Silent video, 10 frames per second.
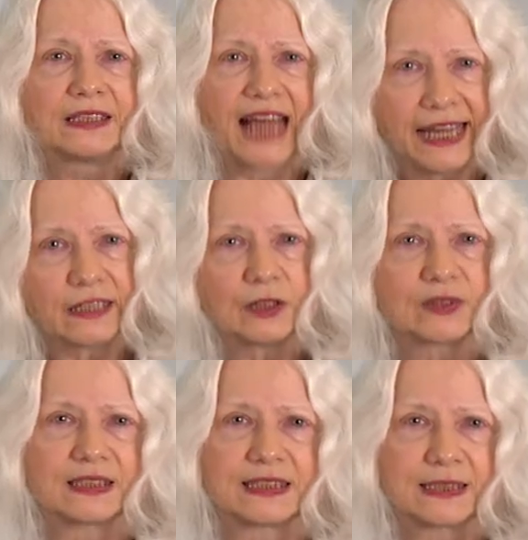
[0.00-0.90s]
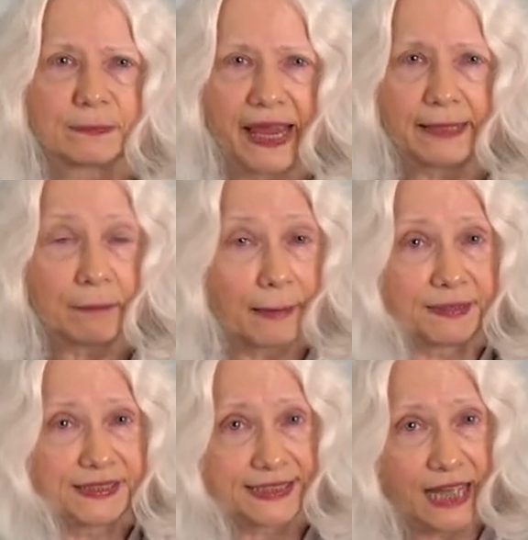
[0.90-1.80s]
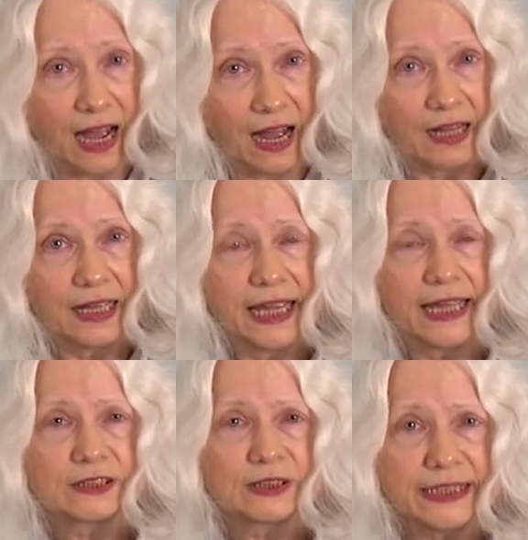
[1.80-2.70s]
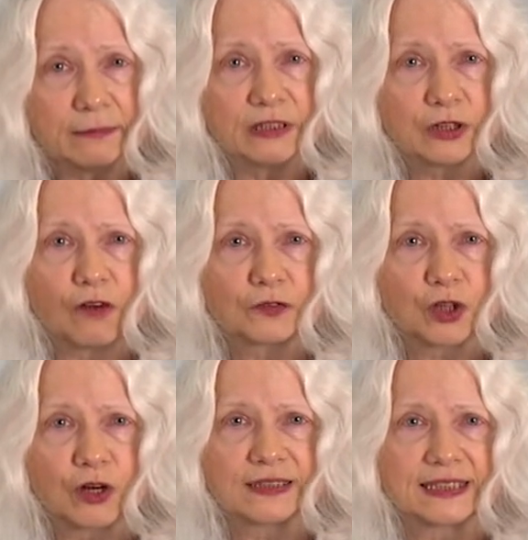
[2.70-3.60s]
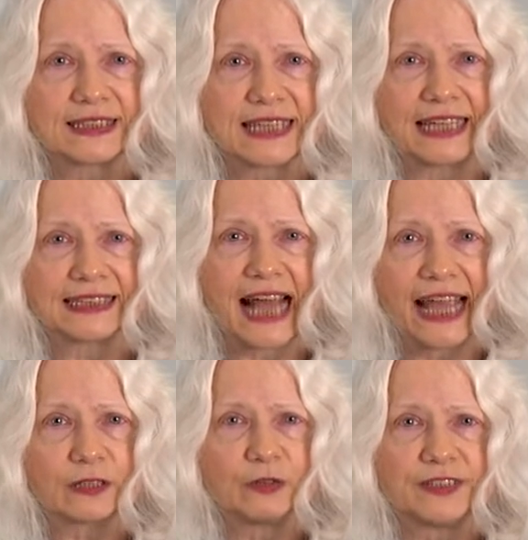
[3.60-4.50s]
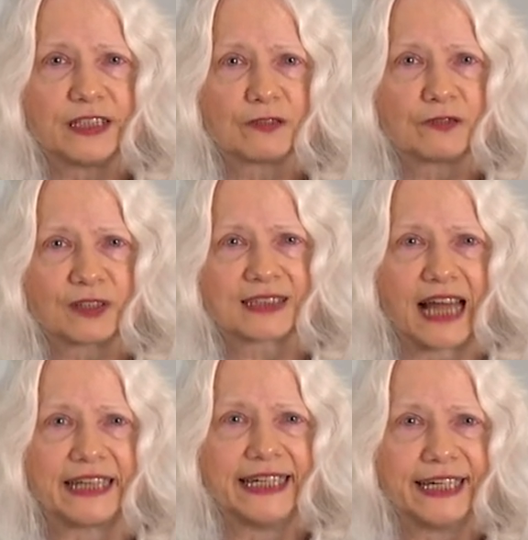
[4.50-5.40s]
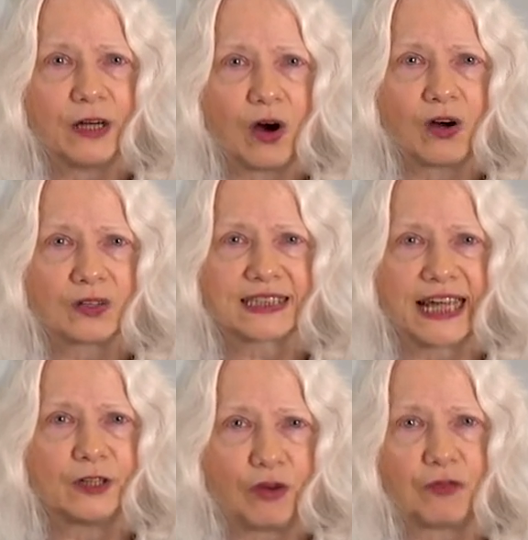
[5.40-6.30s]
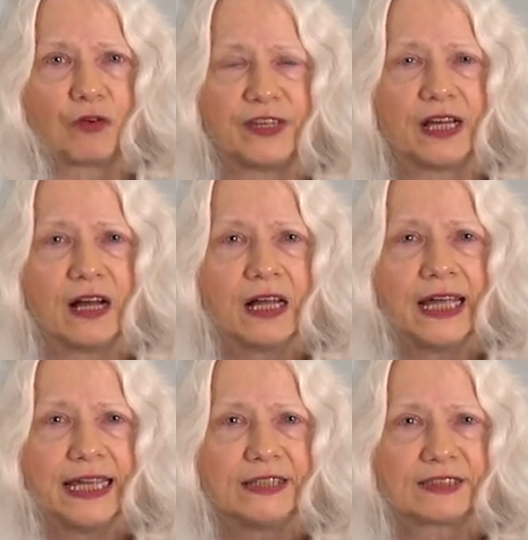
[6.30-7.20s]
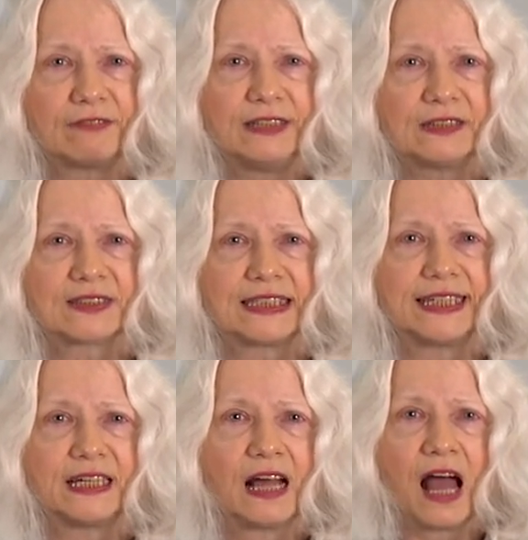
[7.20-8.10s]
Diagnosis is made by PCR, and treatment of choice is ganciclovir, foscarnet, or cidofovir intravenously.